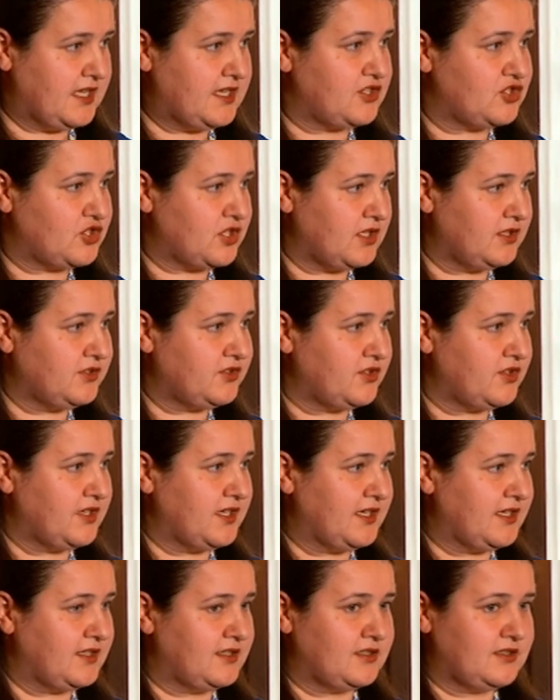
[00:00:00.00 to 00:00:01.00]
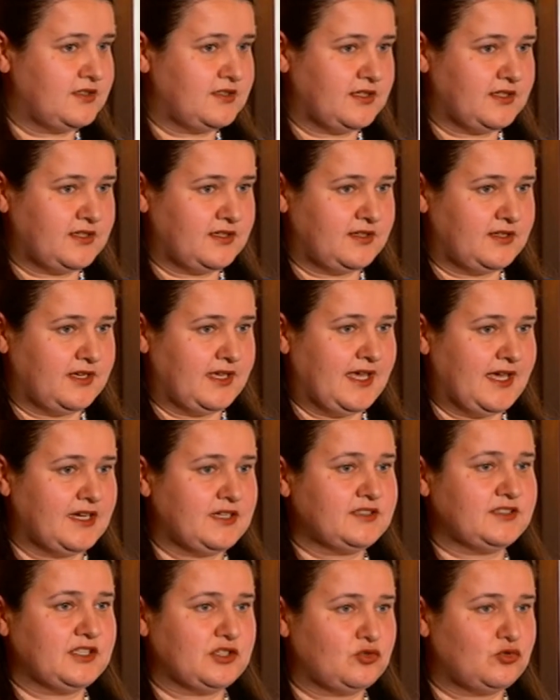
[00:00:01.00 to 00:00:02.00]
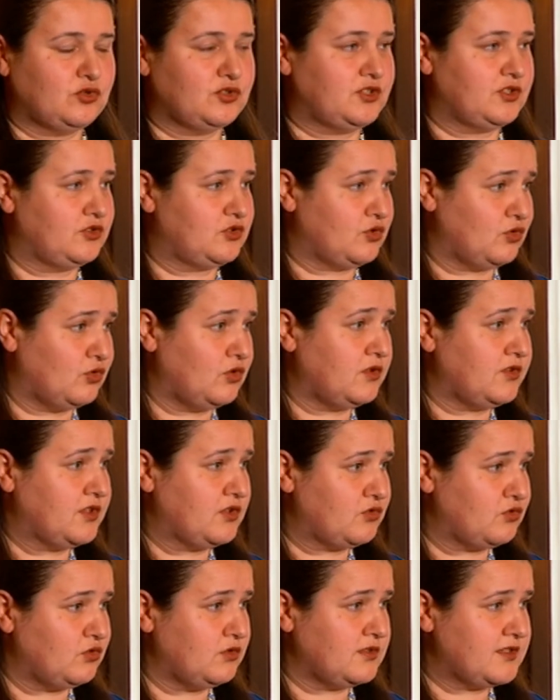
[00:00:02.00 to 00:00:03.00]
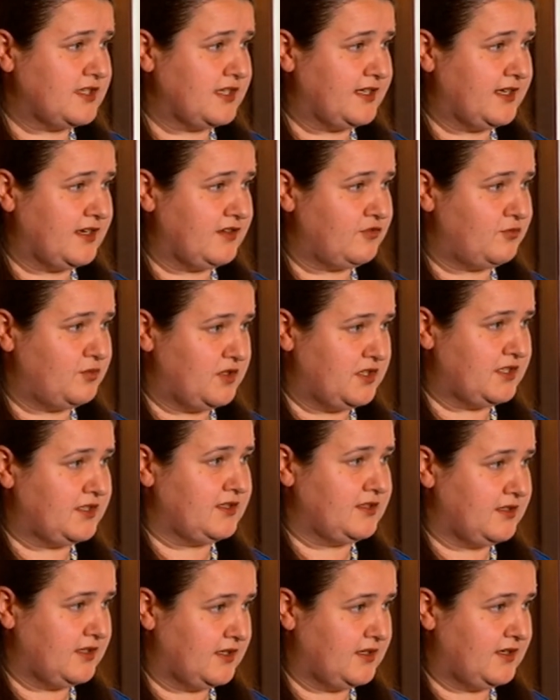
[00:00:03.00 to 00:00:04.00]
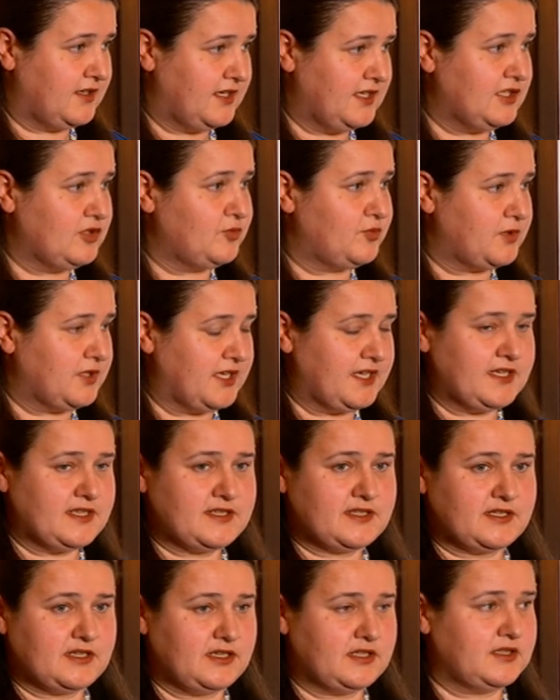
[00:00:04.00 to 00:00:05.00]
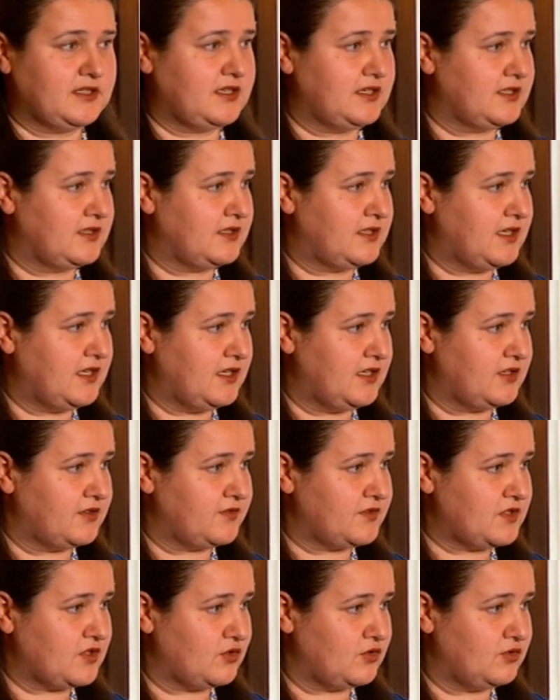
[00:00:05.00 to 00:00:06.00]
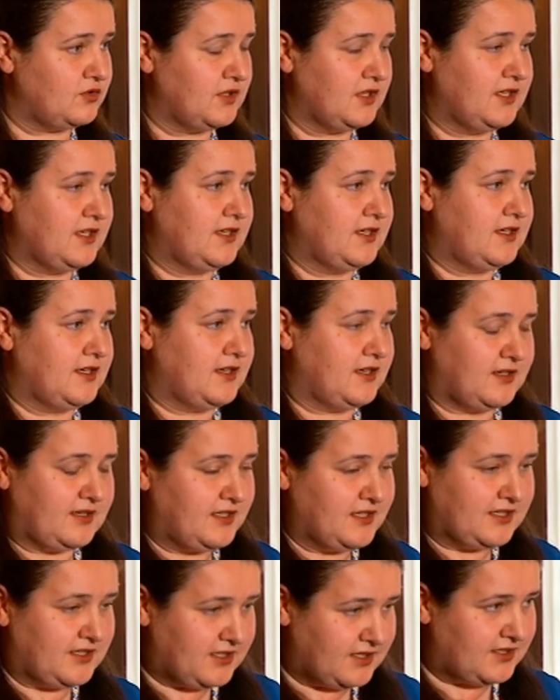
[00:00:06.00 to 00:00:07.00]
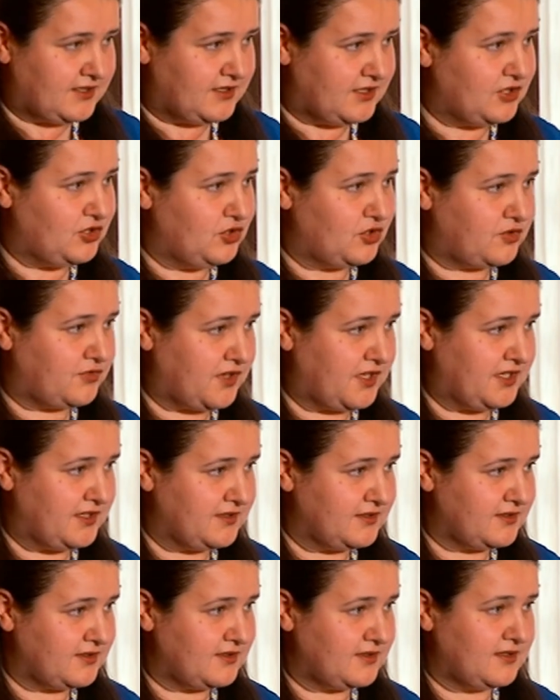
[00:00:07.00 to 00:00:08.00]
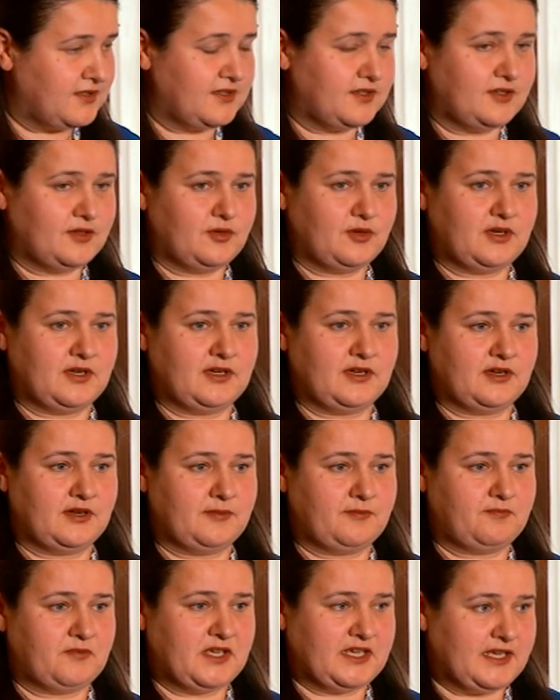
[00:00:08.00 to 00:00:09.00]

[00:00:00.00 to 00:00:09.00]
take shelter and uh, act according to all the rules that have been in place in, in Kiev, so uh, in, in Ukraine. Uh,